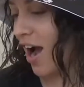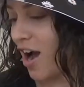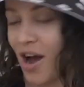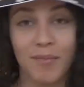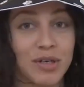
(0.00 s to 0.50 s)

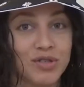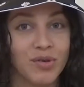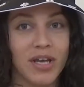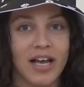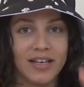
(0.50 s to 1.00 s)
Um, so
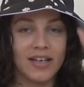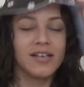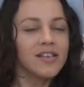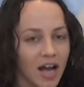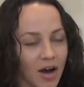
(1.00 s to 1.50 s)
yeah, it
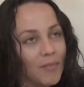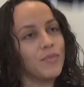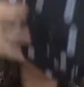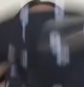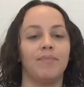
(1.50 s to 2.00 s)
does come
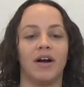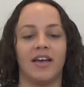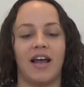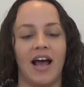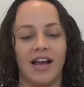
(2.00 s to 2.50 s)
with a
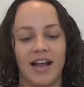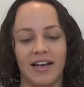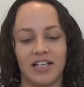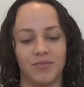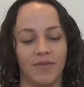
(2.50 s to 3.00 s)
bucket hat and it's